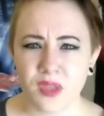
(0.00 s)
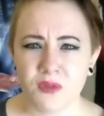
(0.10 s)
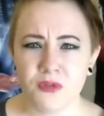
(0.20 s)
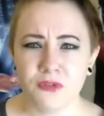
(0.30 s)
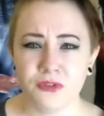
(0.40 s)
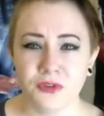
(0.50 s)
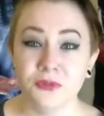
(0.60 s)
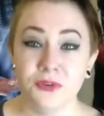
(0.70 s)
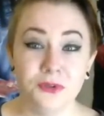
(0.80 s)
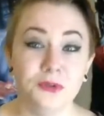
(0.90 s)
What
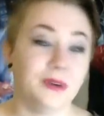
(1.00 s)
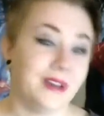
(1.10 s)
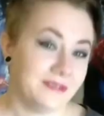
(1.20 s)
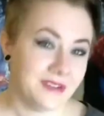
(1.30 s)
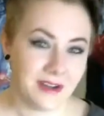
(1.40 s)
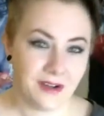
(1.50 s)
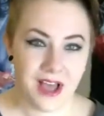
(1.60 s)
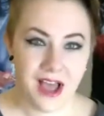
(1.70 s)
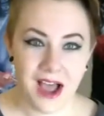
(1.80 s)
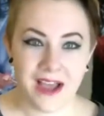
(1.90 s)
phone do you have now?
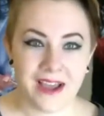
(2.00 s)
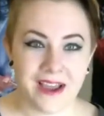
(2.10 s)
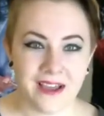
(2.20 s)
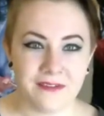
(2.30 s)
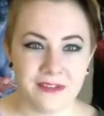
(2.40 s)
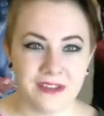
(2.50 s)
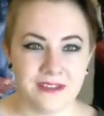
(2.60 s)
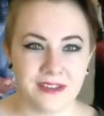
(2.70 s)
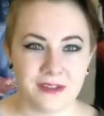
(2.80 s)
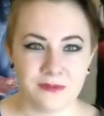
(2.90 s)
I have the
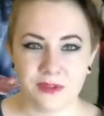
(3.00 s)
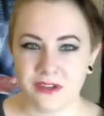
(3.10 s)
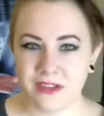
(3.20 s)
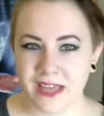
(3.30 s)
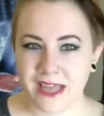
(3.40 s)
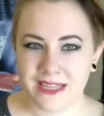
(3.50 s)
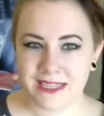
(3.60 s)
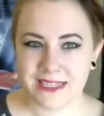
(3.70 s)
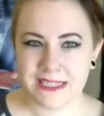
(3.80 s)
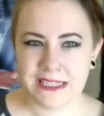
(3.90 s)
Samsung
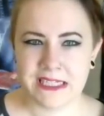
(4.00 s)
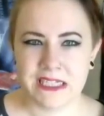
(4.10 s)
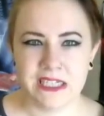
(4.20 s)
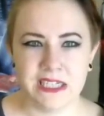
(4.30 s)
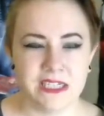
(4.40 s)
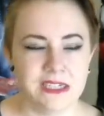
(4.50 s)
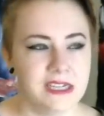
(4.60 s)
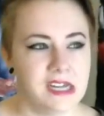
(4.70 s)
Galaxy